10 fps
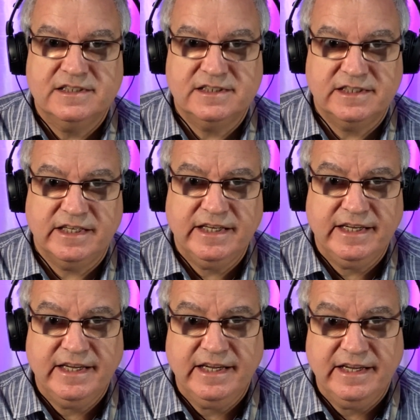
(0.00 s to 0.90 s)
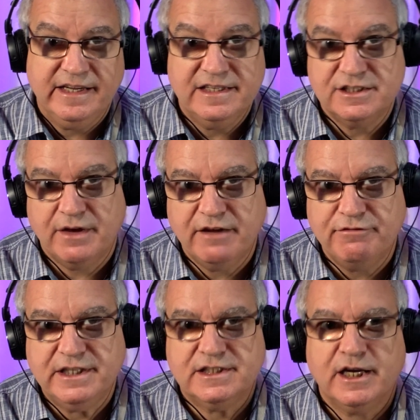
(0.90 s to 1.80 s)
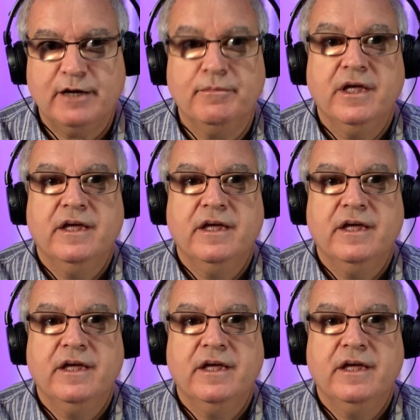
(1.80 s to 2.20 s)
see. So every time